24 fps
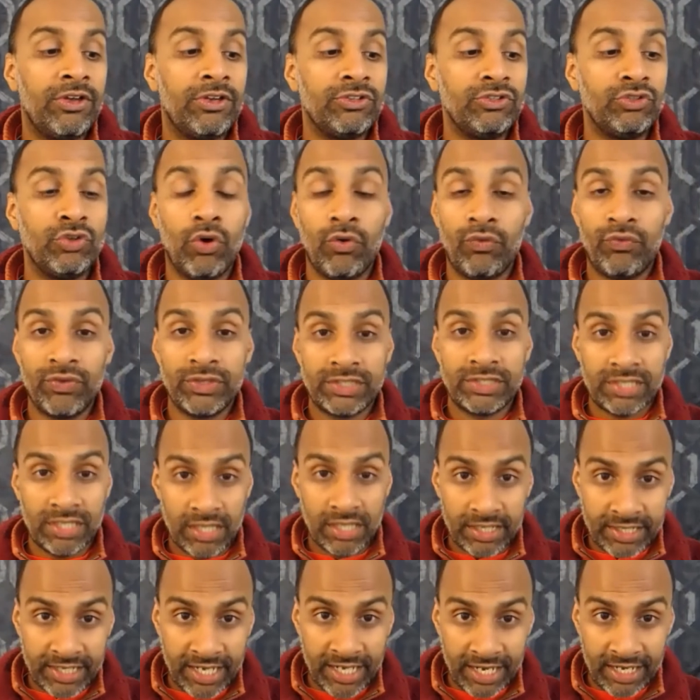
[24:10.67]
Your
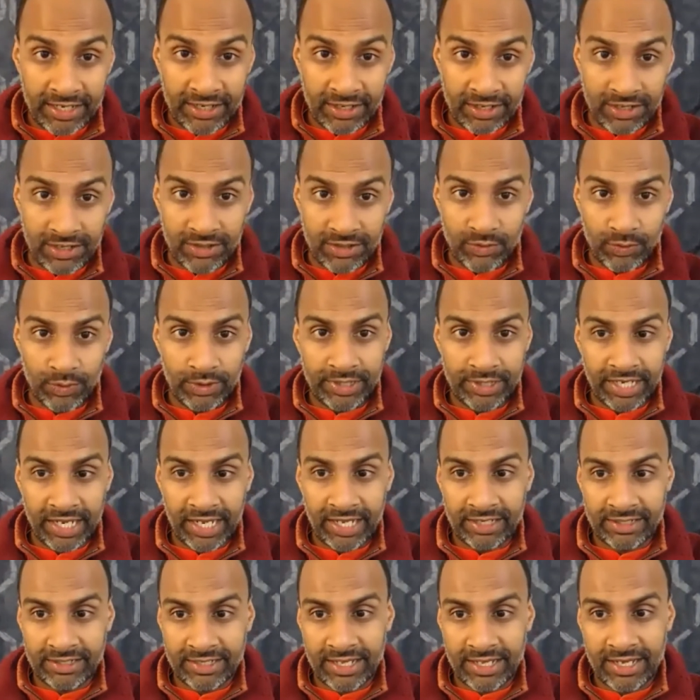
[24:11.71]
facilitator will
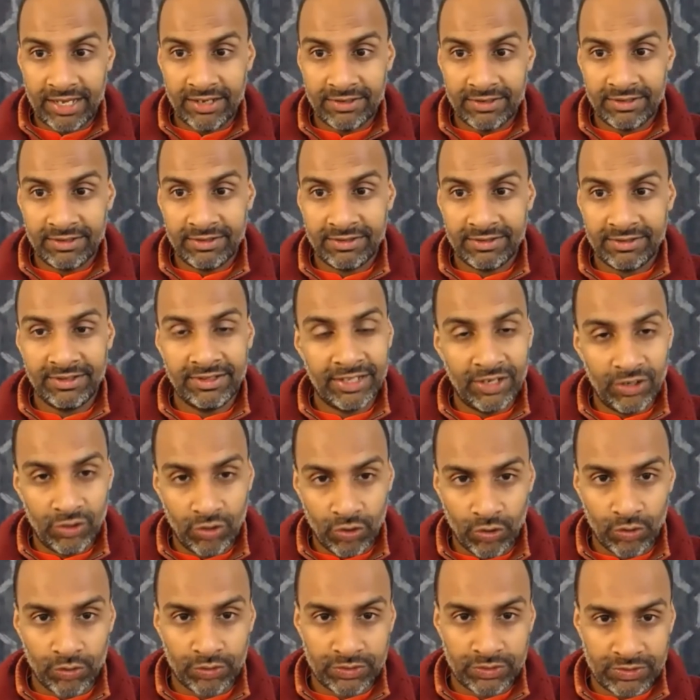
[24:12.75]
take down the
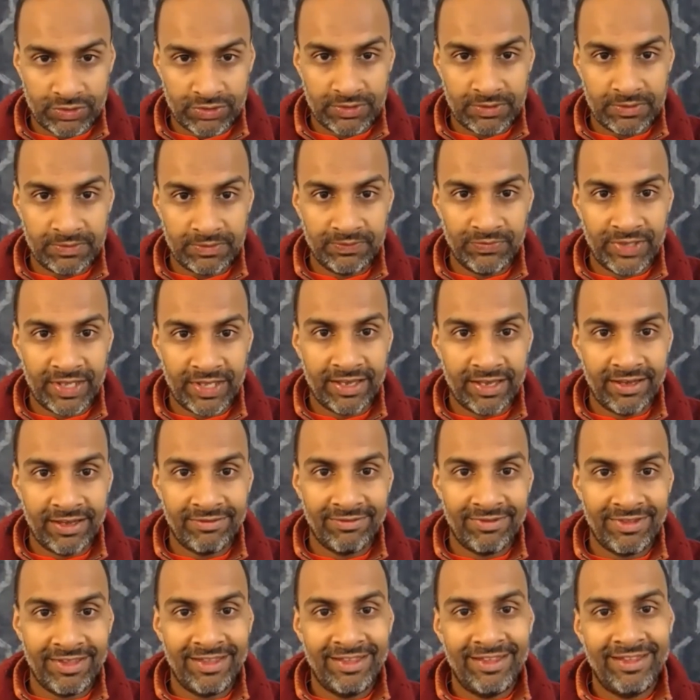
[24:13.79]
notes, yeah?
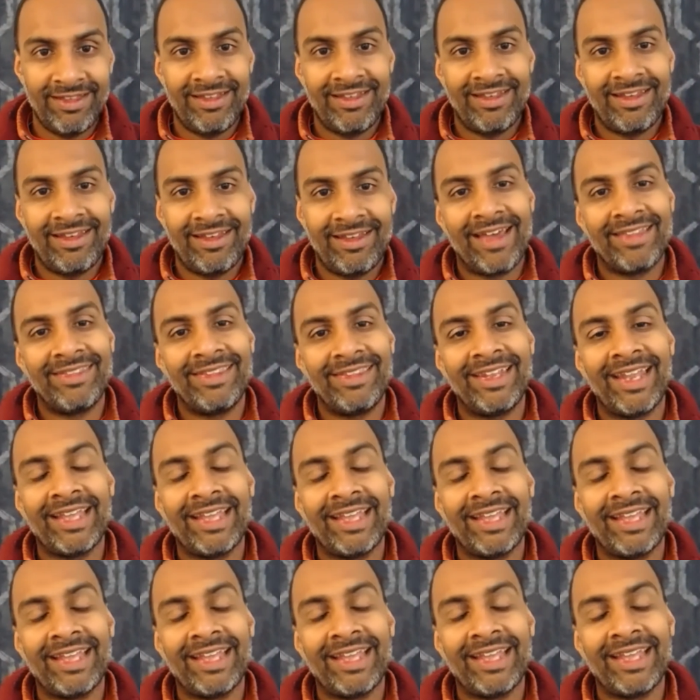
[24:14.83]
And then
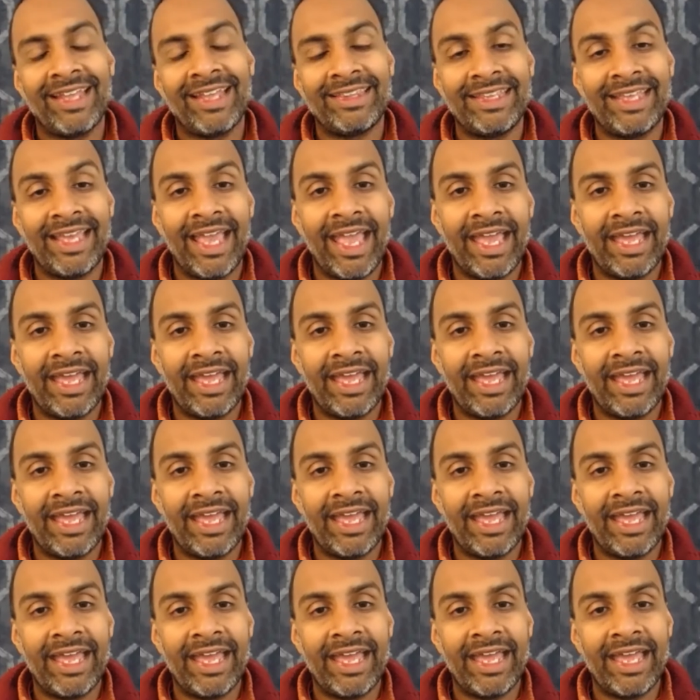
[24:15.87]
at the end,
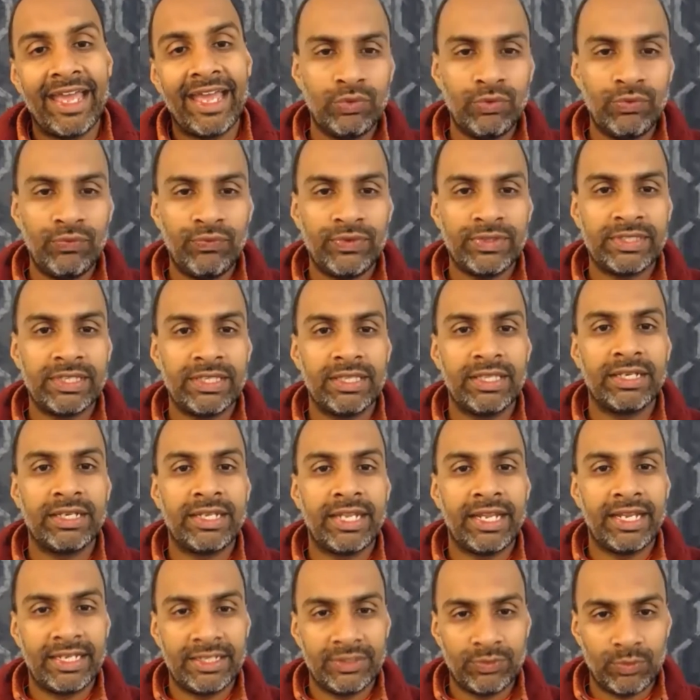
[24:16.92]
only 2
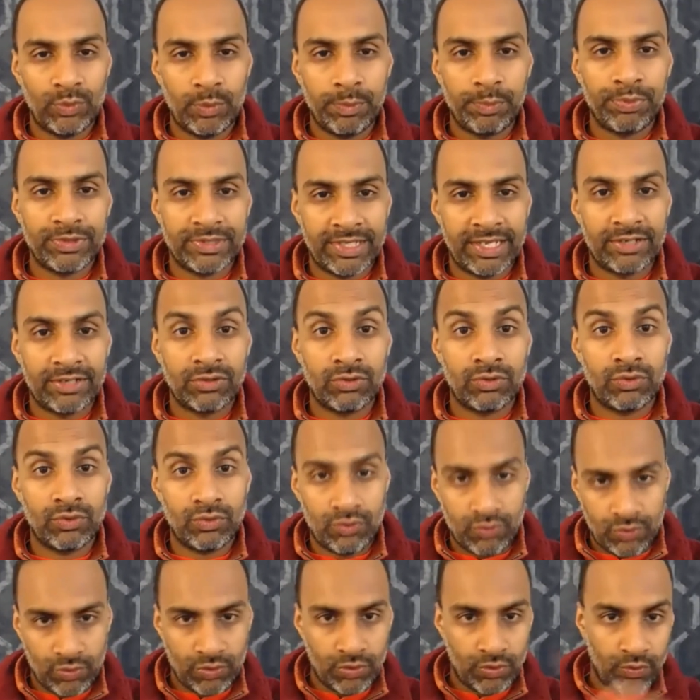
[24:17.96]
facilitators will present to
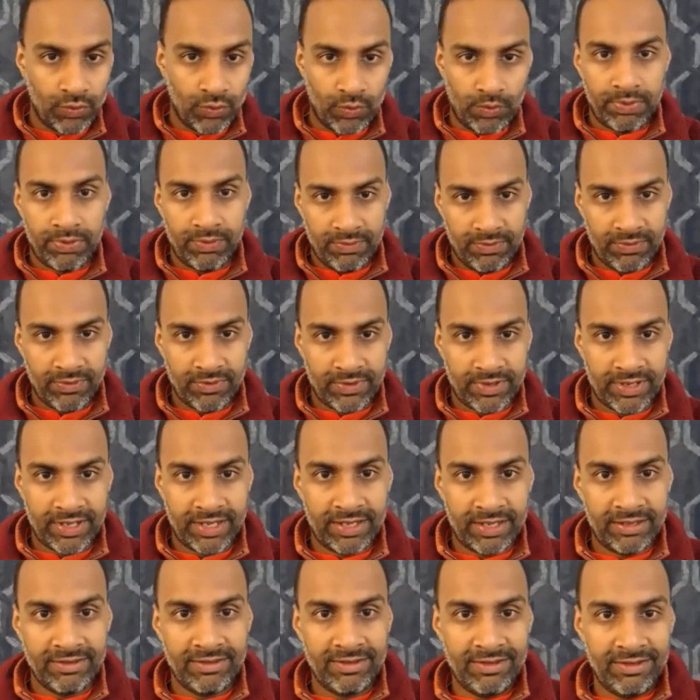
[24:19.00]
the group, okay?
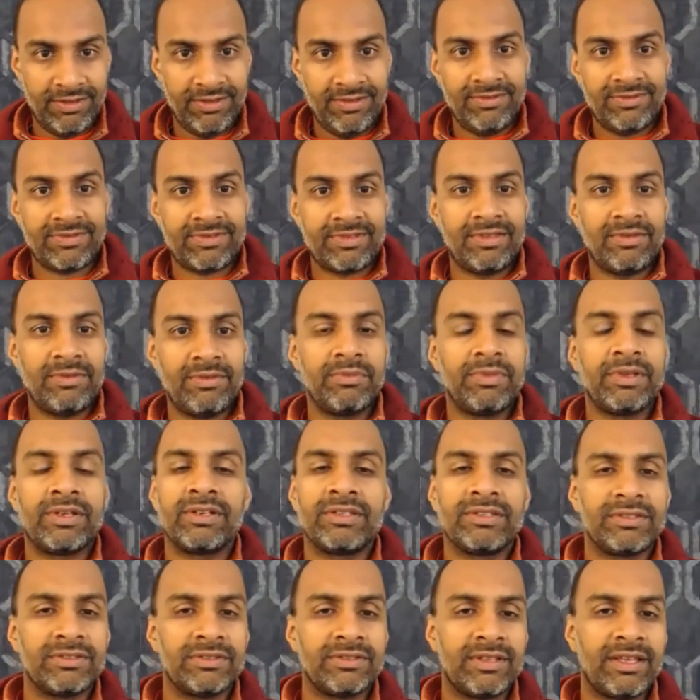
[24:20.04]
Because
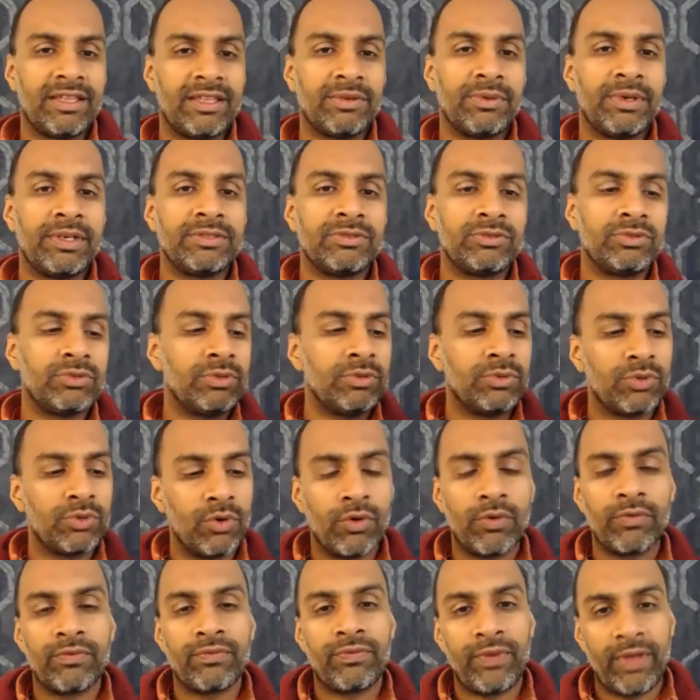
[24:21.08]
otherwise it would go
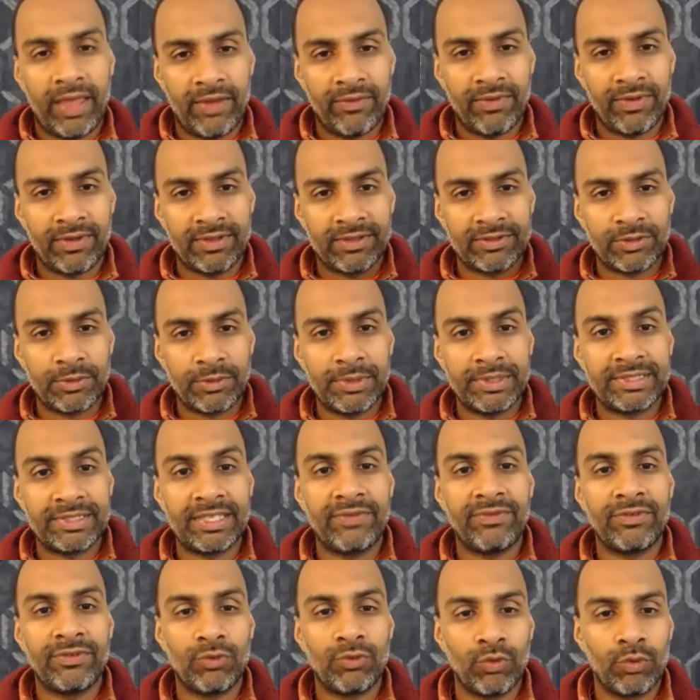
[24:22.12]
on forever. There's gonna be
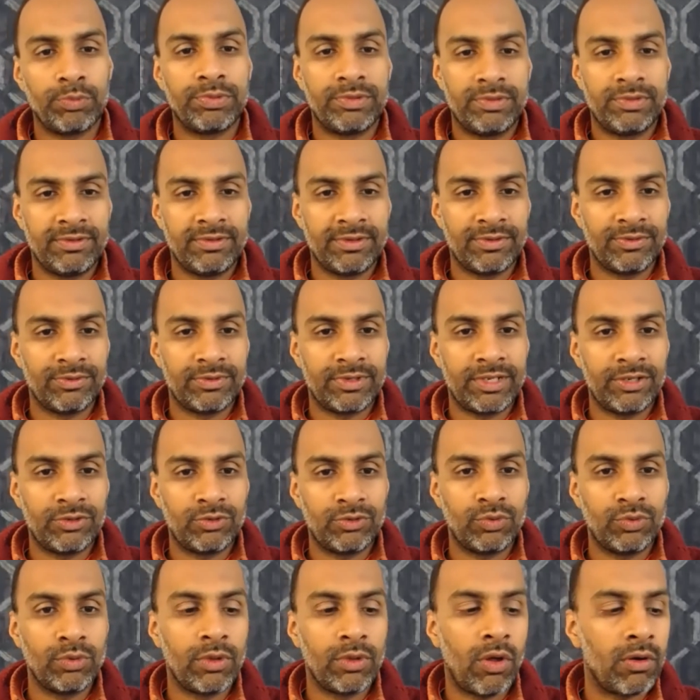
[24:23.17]
7 groups, it will take
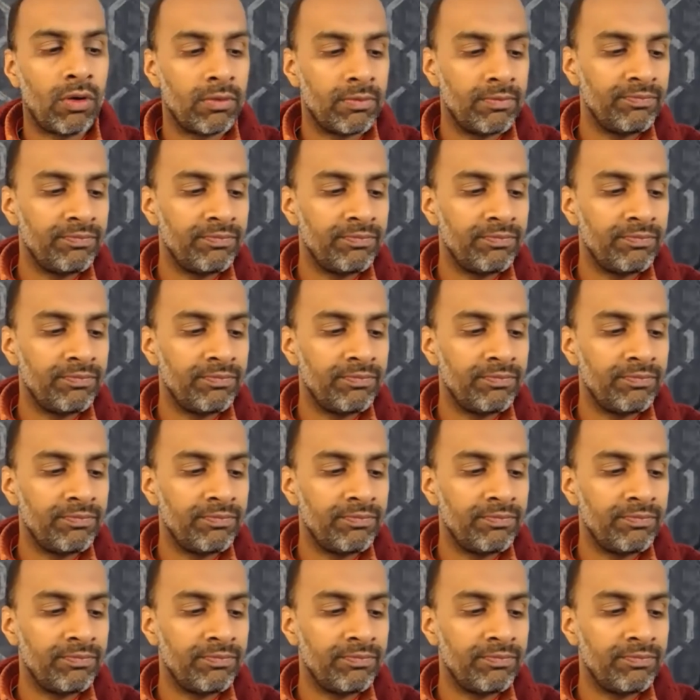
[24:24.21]
too long.